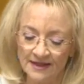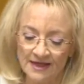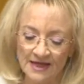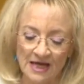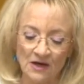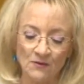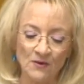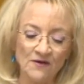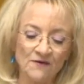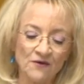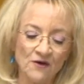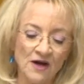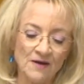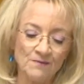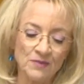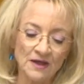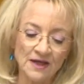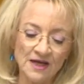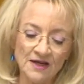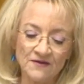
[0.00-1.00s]
However, I
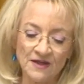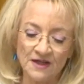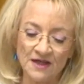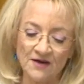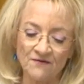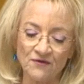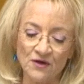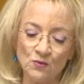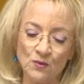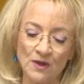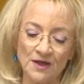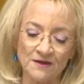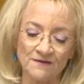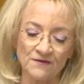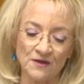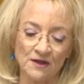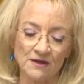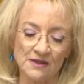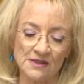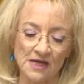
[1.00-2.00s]
believe that every one of
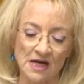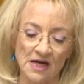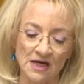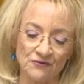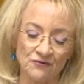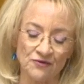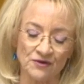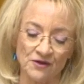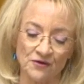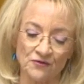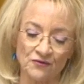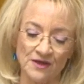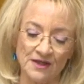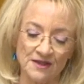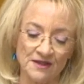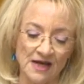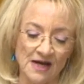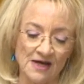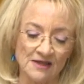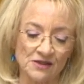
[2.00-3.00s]
those
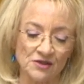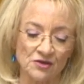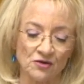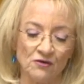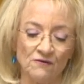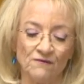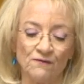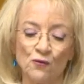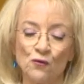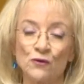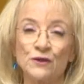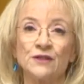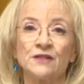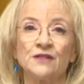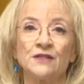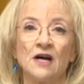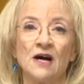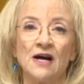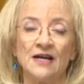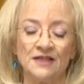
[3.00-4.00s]
103,000 who fought and
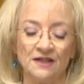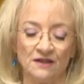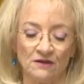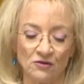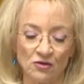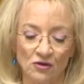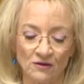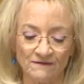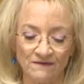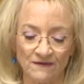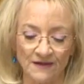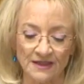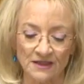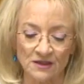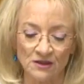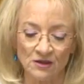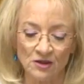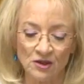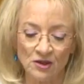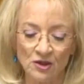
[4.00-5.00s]
died in conflict